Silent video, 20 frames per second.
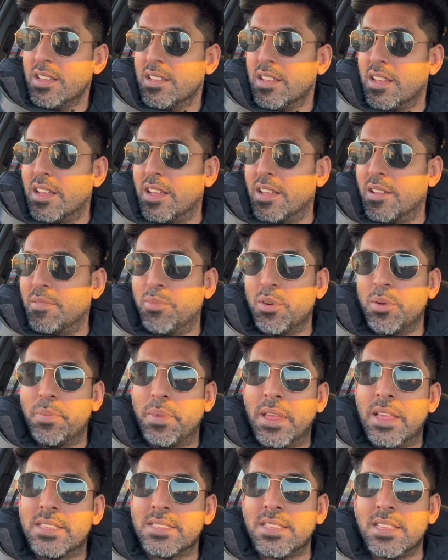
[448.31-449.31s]
But
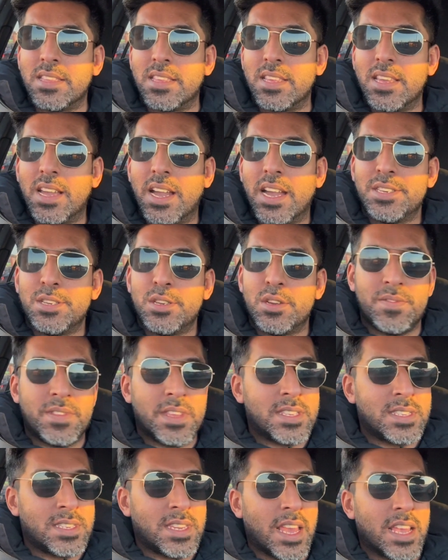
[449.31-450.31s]
basically the idea of
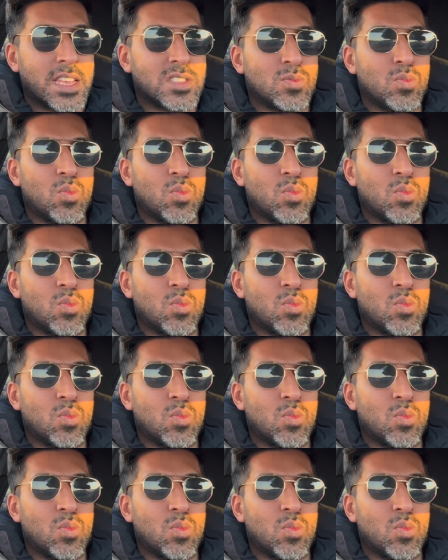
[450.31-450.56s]
this test